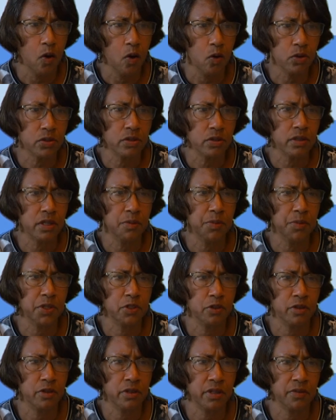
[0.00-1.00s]
Also, the
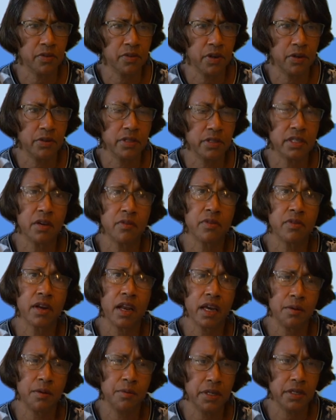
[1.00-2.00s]
majority of countries have
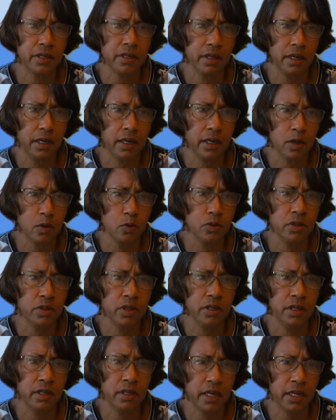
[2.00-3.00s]
climate
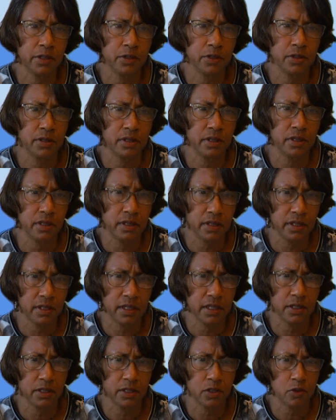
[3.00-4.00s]
included in national
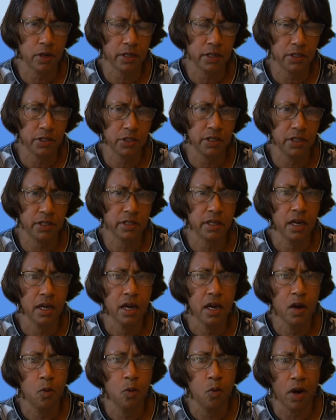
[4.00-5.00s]
statistical strategies,
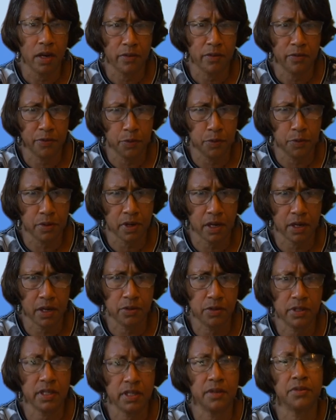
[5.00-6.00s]
while fewer
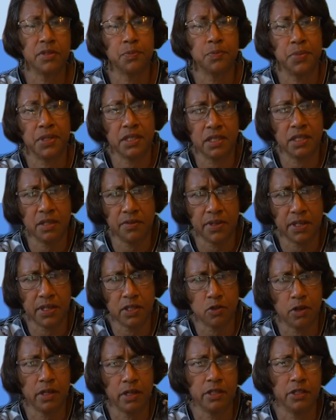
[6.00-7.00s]
countries have specific
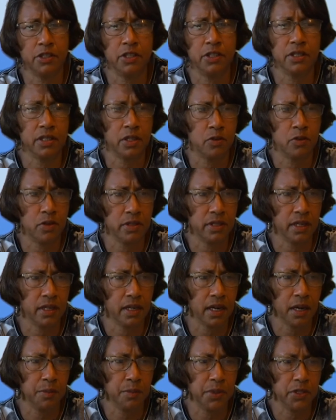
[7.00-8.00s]
strategies addressing
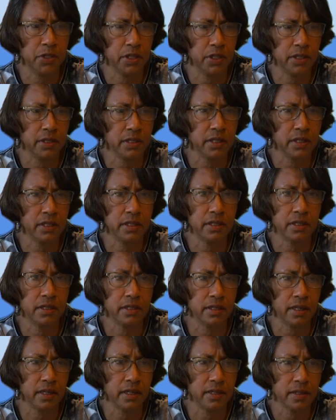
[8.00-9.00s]
climate change
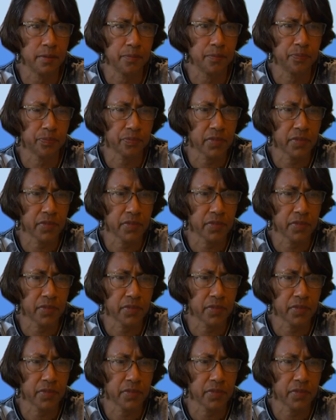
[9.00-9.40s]
statistics.